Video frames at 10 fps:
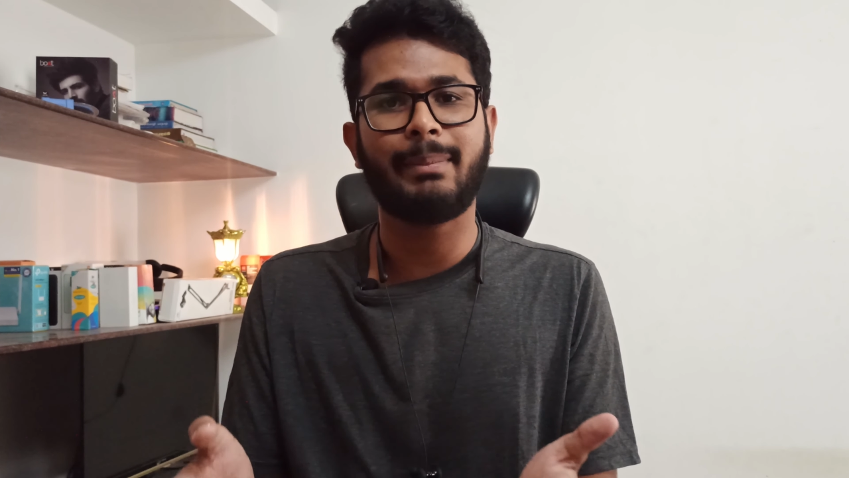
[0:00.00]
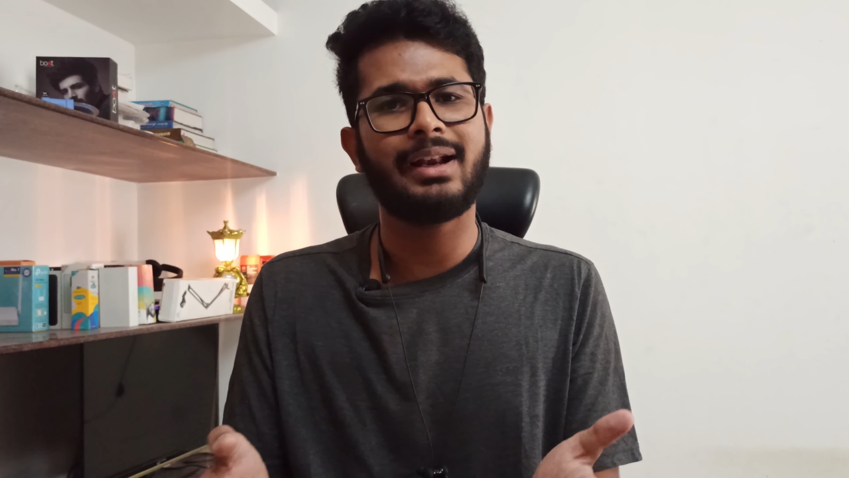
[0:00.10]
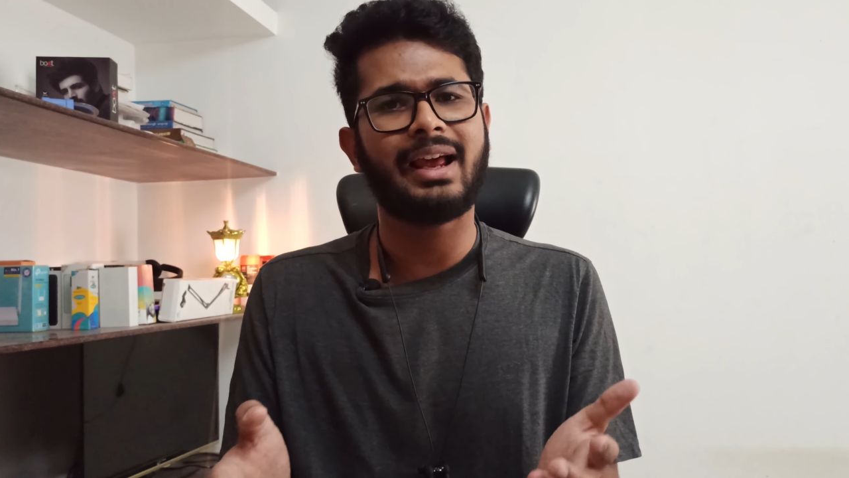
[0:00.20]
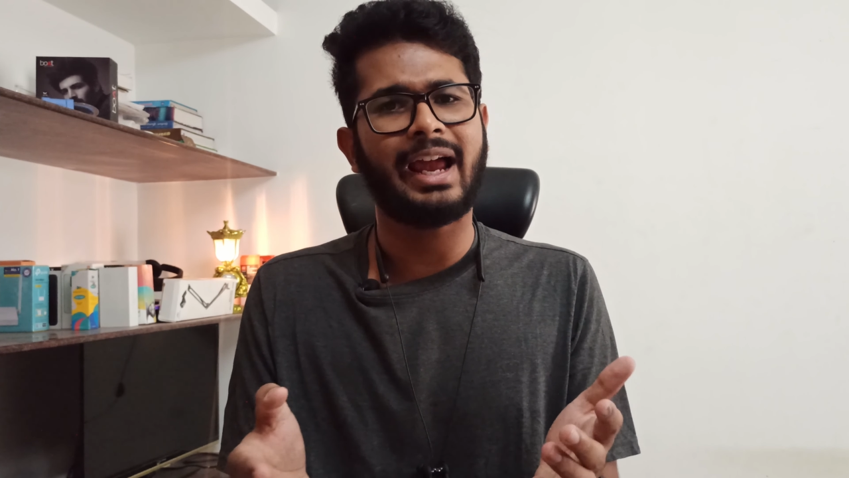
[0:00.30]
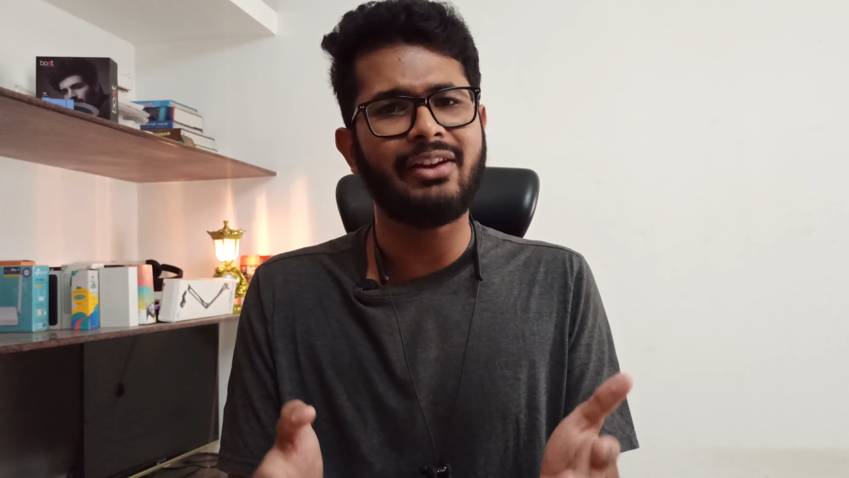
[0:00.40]

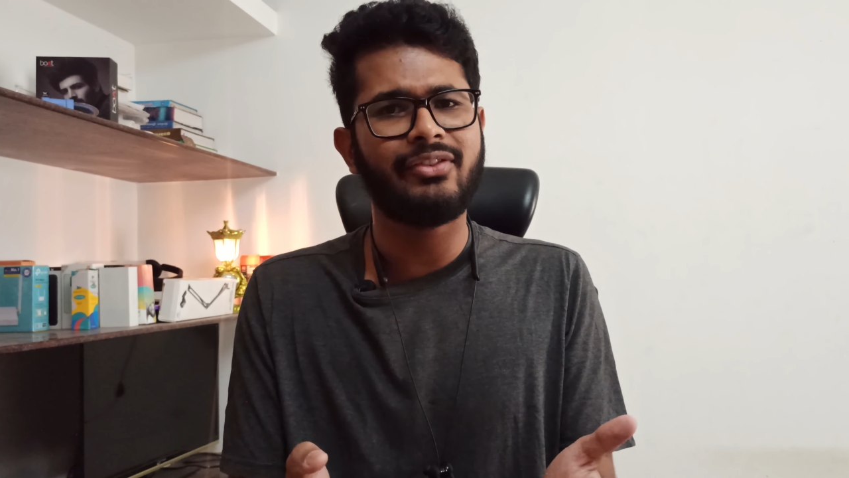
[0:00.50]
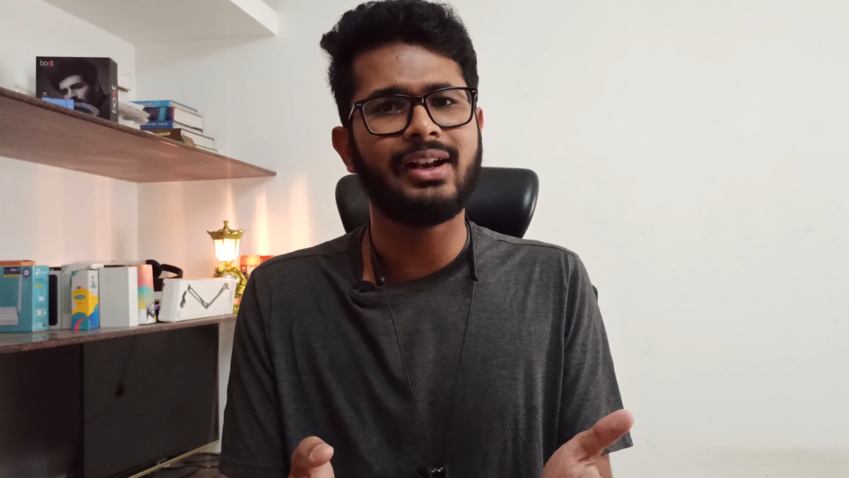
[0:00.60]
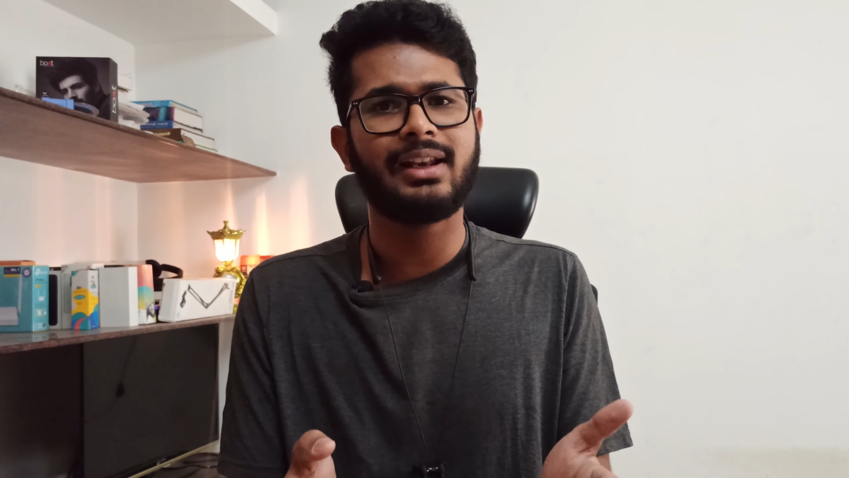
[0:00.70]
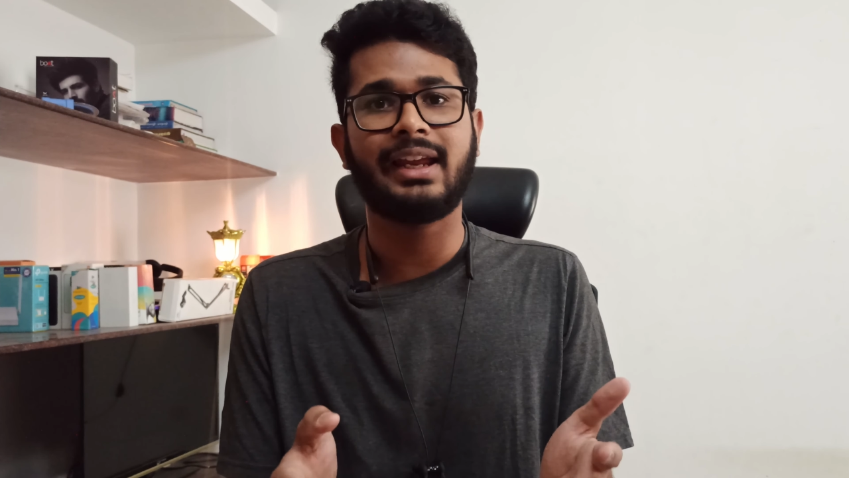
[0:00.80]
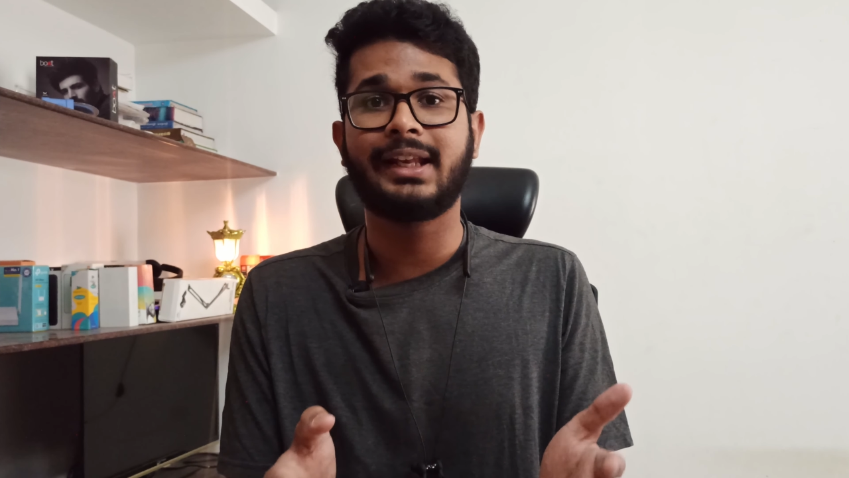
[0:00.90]
but I
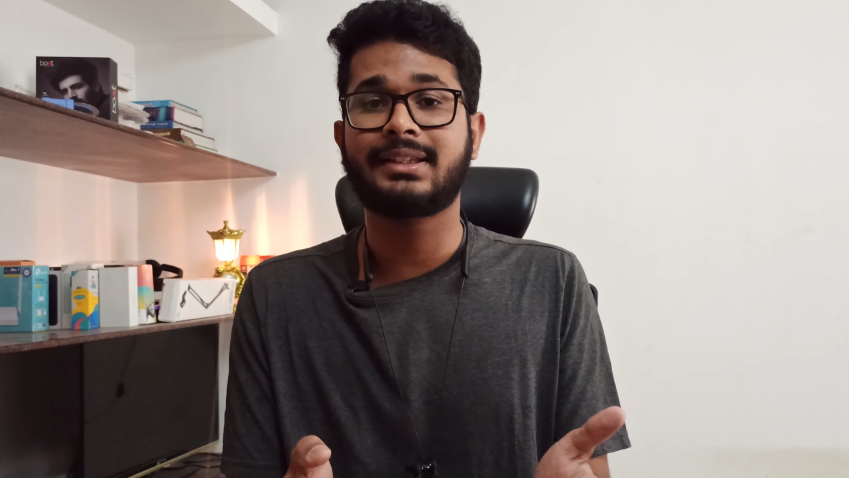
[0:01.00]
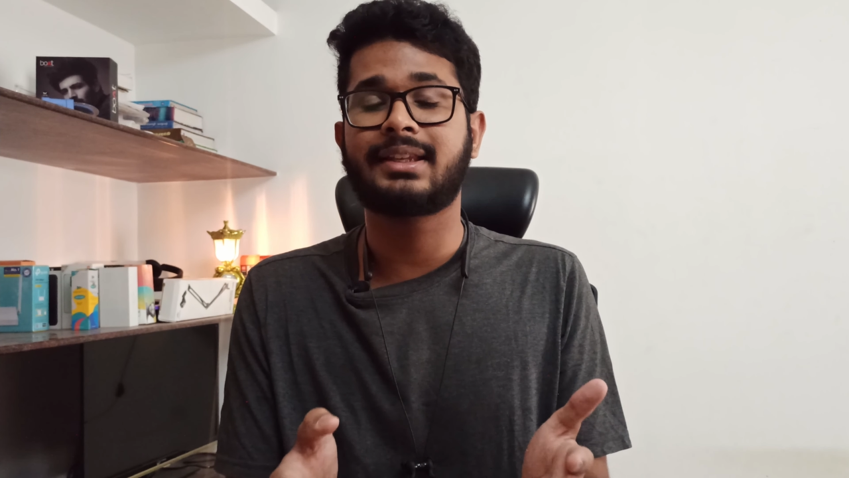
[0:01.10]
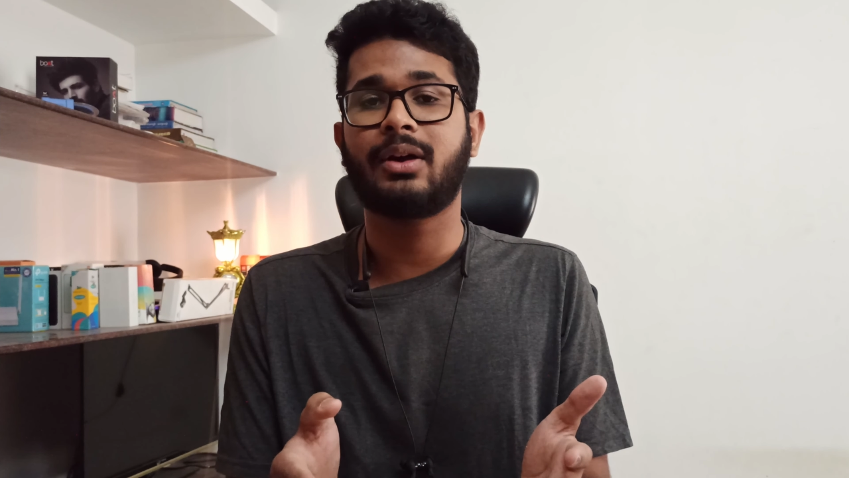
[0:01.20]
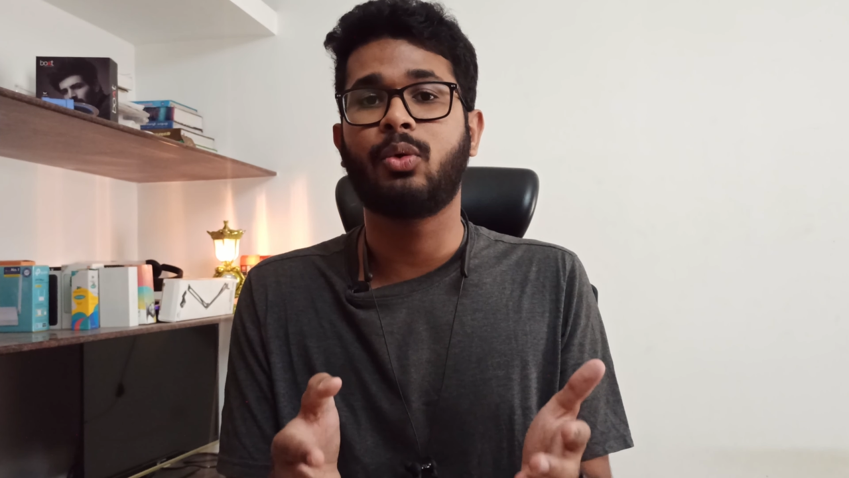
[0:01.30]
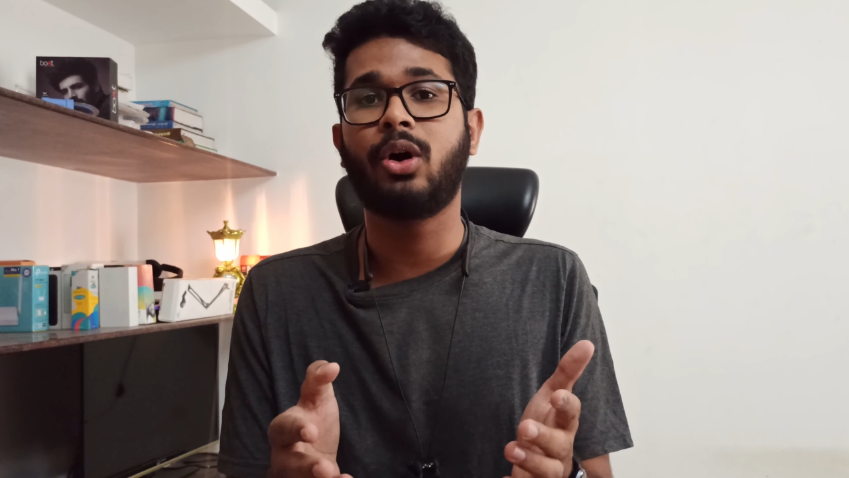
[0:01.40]
felt it's a